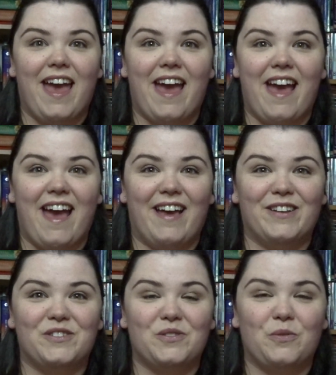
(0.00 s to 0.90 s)

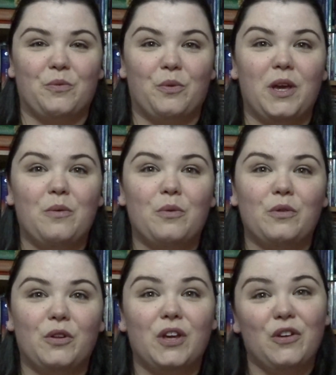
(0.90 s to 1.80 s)
And we were
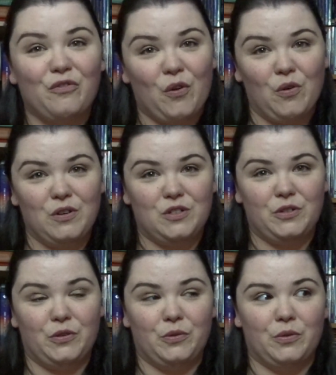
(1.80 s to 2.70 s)
looking forward
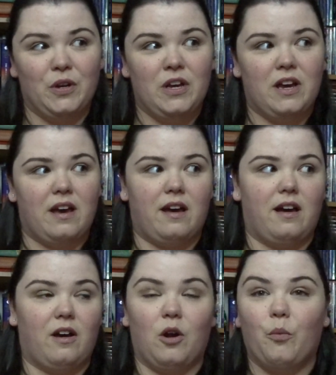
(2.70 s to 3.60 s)
to
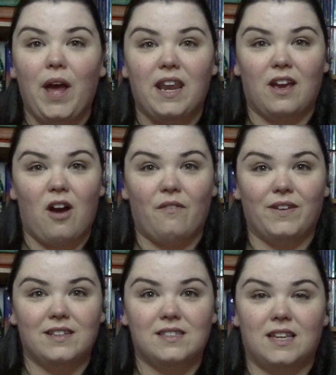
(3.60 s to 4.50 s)
our wedding,
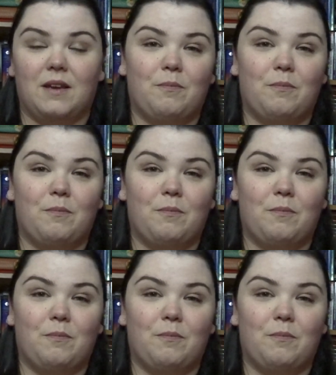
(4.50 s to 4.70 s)
obviously.